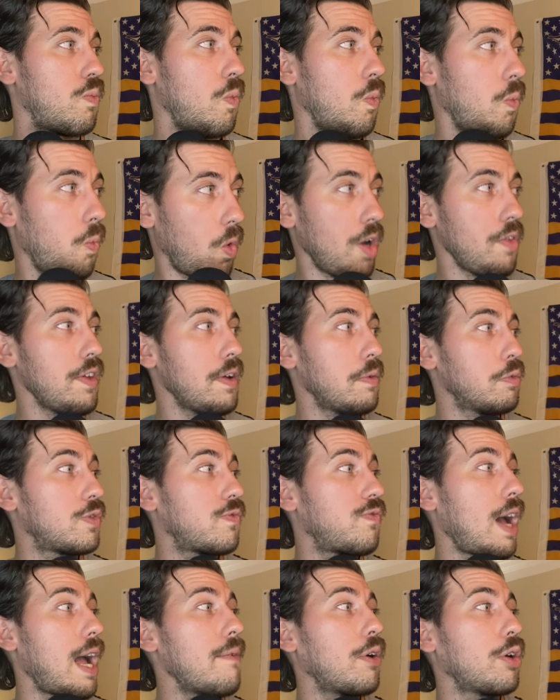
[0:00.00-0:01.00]
One that was
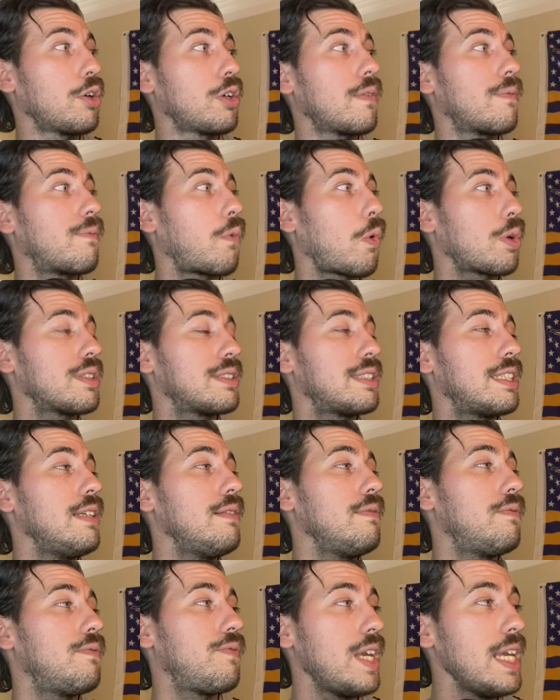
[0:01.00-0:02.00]

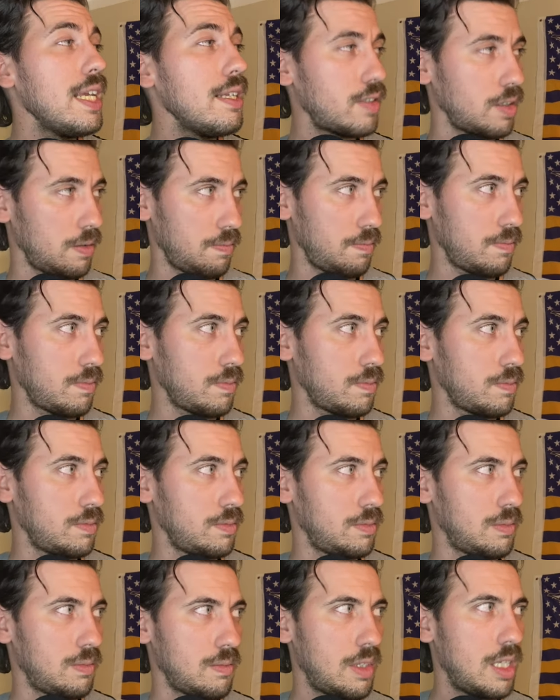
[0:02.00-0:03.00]
514 feet.
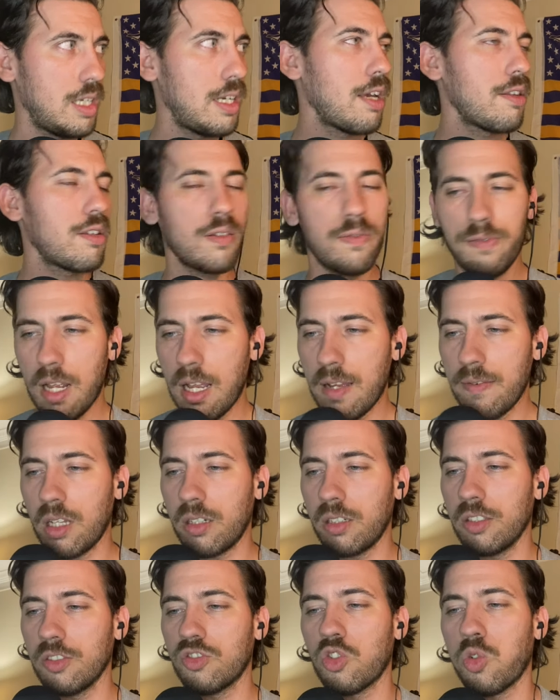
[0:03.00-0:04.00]
The other
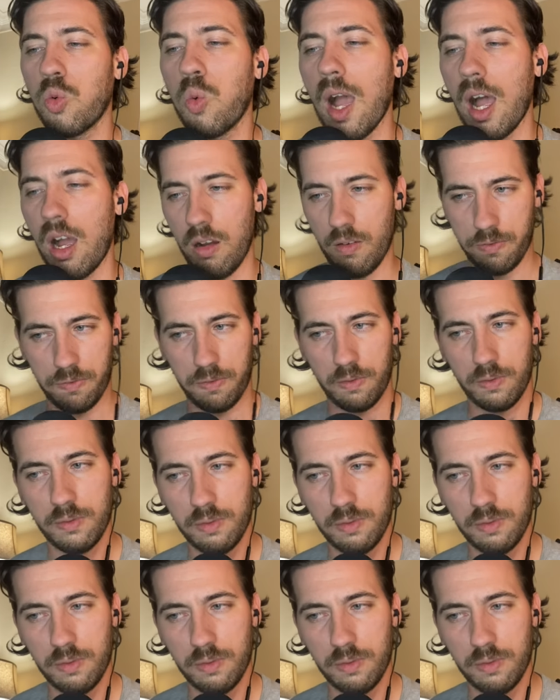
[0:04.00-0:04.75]
512.